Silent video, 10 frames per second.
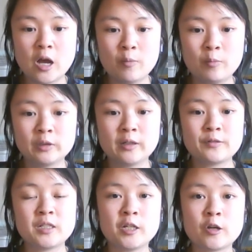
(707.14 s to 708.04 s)
um, would love
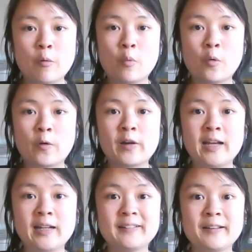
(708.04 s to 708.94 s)
to hear more
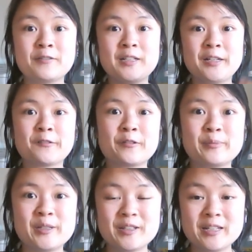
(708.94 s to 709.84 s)
and love to hear
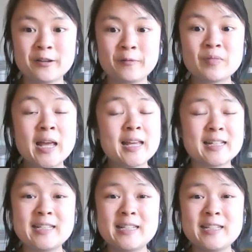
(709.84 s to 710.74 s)
from you too.
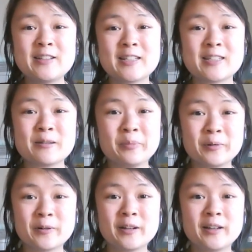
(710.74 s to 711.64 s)
Continue to
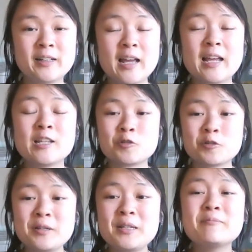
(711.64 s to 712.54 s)
support
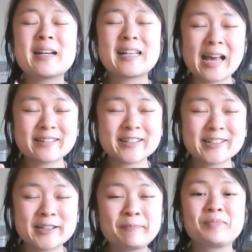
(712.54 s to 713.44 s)

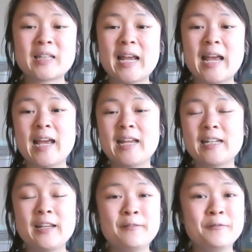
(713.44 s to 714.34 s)
Dreamcatcher
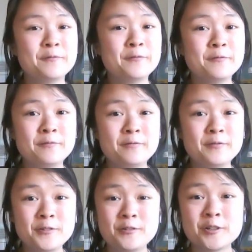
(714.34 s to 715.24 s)
and
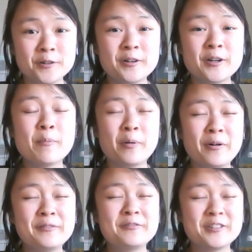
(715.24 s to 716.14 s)
enjoy
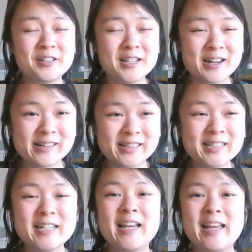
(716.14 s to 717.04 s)
Bon
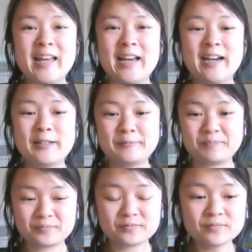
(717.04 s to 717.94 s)
Voyage
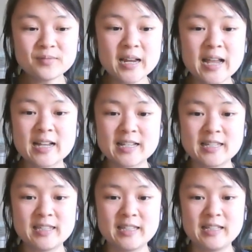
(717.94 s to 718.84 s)
um,
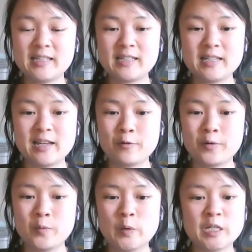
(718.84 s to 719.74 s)
as this
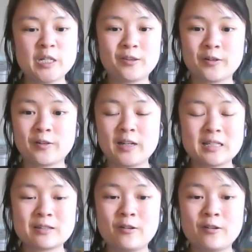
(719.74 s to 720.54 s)
was another great